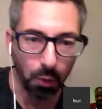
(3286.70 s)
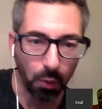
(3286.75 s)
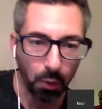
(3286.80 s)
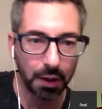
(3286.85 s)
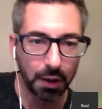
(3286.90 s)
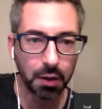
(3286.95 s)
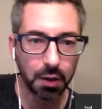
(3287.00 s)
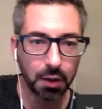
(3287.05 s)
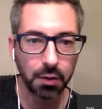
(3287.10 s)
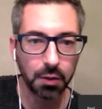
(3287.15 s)

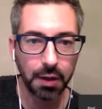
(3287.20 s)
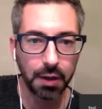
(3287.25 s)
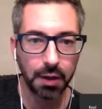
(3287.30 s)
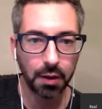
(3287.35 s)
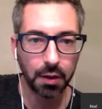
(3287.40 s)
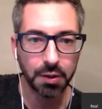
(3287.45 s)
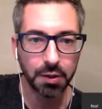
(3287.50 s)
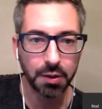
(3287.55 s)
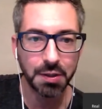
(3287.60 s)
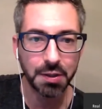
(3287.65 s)
before we
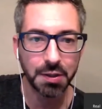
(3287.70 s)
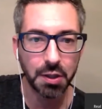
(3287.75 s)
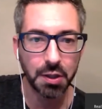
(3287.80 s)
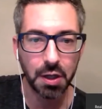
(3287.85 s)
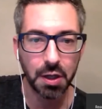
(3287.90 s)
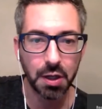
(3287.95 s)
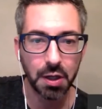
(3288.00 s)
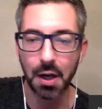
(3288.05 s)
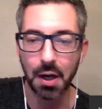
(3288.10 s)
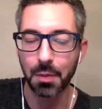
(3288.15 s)
conclude here, I'll just
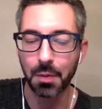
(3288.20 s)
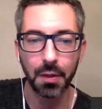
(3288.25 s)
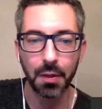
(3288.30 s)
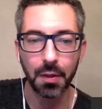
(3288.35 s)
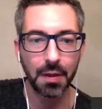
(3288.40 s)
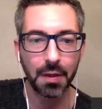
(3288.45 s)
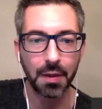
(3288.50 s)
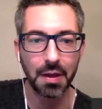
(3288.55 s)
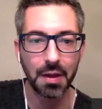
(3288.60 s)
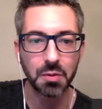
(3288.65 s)
touch on a
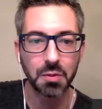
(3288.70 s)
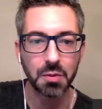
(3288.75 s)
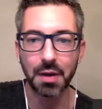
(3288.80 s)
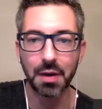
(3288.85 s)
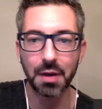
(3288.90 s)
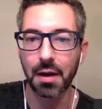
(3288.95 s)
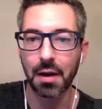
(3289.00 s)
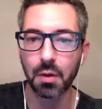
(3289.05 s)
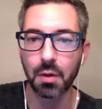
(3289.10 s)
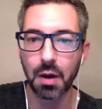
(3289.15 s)
couple of
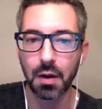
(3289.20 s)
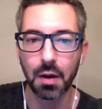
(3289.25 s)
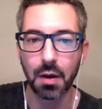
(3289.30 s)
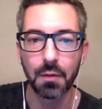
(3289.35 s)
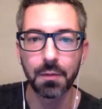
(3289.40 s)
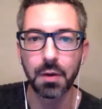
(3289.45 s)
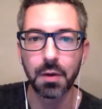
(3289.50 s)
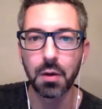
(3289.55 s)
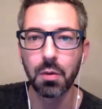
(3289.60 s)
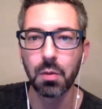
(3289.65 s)
things. We've got
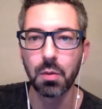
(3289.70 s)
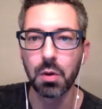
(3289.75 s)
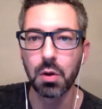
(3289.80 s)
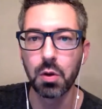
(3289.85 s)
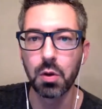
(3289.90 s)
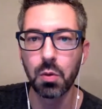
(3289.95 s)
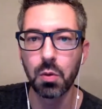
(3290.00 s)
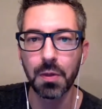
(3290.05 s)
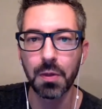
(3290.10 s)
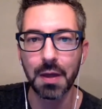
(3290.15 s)
a
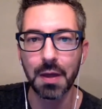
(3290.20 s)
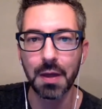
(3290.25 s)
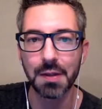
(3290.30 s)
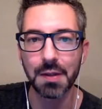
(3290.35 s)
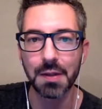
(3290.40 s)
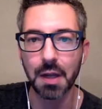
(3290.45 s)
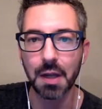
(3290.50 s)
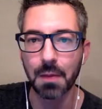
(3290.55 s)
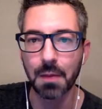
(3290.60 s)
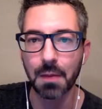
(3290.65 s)
few new
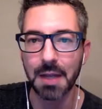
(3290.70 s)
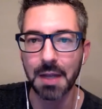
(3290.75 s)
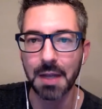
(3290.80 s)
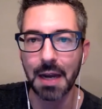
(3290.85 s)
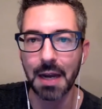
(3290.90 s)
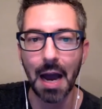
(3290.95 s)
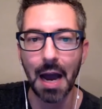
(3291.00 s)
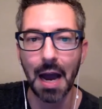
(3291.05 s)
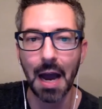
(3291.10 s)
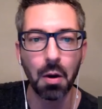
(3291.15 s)
things to
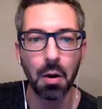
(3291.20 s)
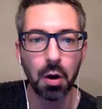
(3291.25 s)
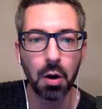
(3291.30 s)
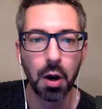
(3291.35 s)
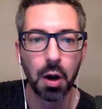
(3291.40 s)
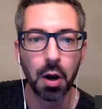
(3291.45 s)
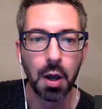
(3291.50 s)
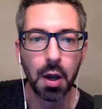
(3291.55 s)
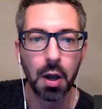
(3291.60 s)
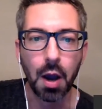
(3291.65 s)
update
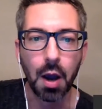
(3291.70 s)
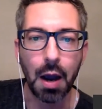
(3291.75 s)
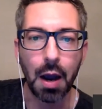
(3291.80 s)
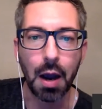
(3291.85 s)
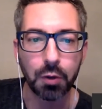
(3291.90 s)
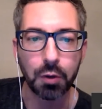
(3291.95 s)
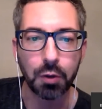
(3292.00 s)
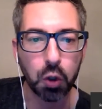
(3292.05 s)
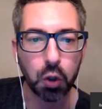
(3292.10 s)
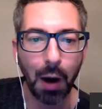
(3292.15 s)
our
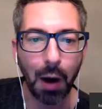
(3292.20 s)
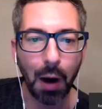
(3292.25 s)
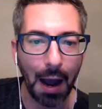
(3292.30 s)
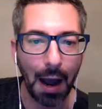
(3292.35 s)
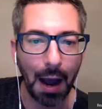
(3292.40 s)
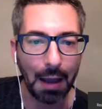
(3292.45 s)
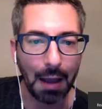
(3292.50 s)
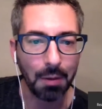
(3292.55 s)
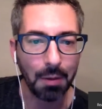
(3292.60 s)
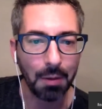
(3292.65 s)

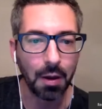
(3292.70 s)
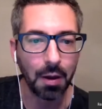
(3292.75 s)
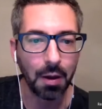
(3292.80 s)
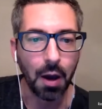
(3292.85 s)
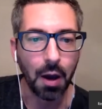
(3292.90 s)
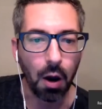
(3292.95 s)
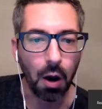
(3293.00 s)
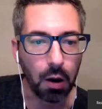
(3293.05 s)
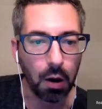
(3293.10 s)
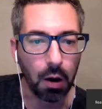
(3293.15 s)
tribe
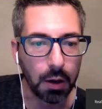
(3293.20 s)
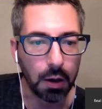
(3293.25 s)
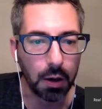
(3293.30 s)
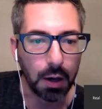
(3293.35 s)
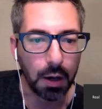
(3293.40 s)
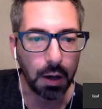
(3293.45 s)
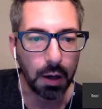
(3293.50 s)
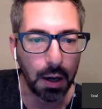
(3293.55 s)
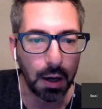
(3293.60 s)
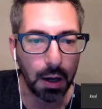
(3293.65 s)

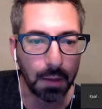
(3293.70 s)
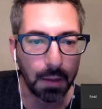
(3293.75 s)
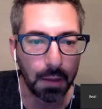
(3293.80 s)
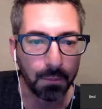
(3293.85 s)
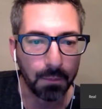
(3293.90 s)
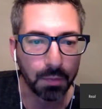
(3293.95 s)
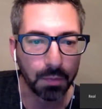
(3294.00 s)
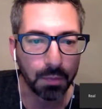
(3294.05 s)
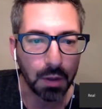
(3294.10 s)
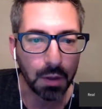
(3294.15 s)

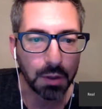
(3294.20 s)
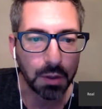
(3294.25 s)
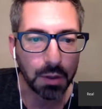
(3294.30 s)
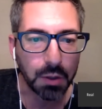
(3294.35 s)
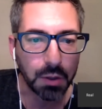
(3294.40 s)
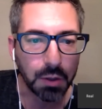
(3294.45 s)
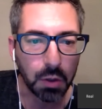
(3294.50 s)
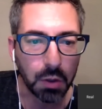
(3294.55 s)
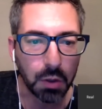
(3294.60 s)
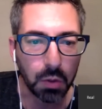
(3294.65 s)
on.
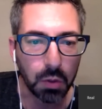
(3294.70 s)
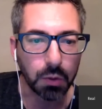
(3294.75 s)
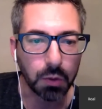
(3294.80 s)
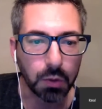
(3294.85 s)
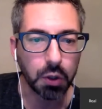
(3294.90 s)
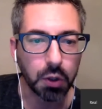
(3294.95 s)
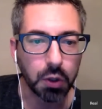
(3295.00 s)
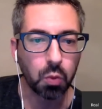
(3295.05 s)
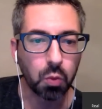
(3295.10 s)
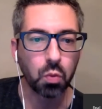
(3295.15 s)

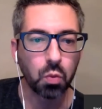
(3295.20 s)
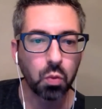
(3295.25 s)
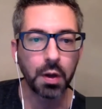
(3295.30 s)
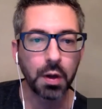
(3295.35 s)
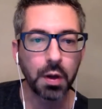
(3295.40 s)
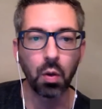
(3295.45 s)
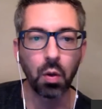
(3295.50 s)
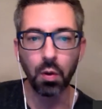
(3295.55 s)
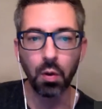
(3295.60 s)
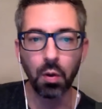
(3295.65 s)
So
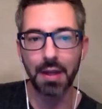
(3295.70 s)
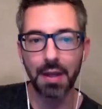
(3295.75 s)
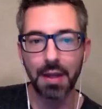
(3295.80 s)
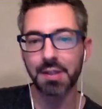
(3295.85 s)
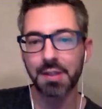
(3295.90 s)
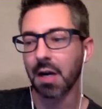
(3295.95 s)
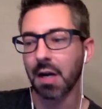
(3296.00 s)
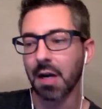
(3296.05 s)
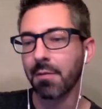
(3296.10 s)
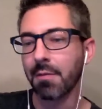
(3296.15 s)

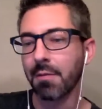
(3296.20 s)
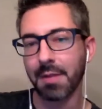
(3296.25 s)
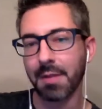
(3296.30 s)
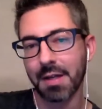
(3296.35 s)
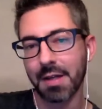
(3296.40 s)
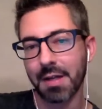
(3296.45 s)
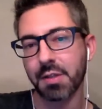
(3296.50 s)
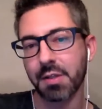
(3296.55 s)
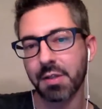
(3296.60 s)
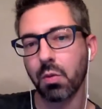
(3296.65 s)
recordings
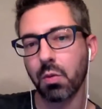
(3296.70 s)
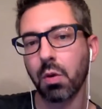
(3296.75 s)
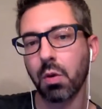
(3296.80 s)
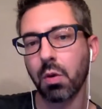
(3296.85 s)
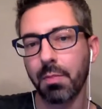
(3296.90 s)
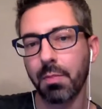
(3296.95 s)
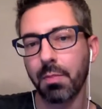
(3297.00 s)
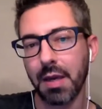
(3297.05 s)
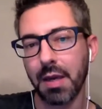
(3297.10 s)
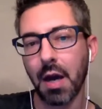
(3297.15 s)
of this
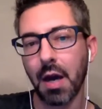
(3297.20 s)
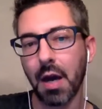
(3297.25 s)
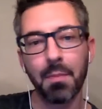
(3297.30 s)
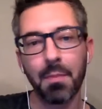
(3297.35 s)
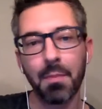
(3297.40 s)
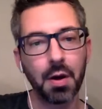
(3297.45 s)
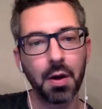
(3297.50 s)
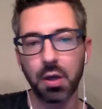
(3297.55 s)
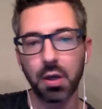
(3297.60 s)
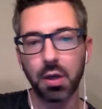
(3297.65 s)
will
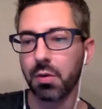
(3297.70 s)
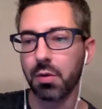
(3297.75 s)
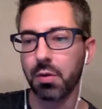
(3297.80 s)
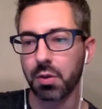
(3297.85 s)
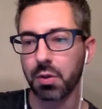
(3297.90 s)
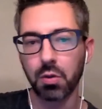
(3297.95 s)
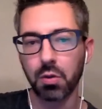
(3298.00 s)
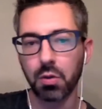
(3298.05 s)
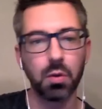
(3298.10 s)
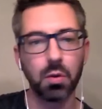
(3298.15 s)
be up on
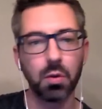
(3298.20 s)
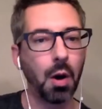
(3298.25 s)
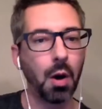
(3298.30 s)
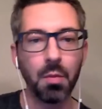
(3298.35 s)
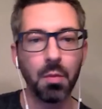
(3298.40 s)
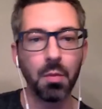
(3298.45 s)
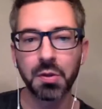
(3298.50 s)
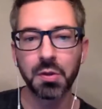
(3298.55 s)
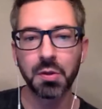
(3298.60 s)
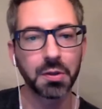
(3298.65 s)

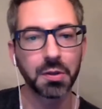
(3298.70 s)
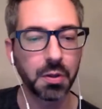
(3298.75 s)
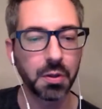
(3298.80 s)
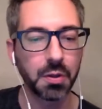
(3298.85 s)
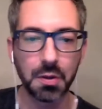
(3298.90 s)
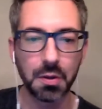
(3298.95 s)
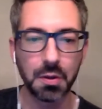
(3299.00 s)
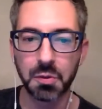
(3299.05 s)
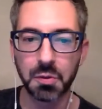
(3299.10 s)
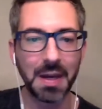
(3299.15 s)
YouTube almost
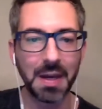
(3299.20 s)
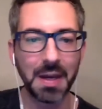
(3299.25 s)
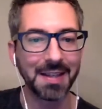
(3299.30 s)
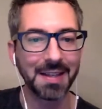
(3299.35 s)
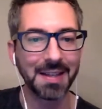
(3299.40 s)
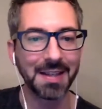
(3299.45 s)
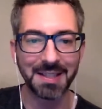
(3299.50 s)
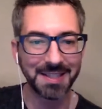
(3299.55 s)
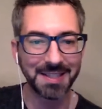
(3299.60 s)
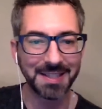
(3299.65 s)
as soon as
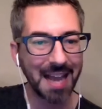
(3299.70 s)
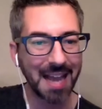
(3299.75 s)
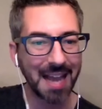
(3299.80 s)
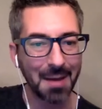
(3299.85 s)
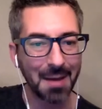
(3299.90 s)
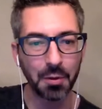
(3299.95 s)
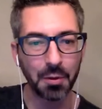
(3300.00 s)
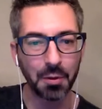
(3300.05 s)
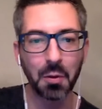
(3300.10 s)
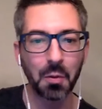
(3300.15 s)
we hit the
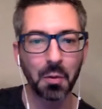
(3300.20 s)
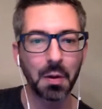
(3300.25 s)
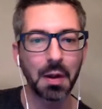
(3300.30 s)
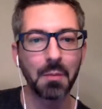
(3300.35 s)
stop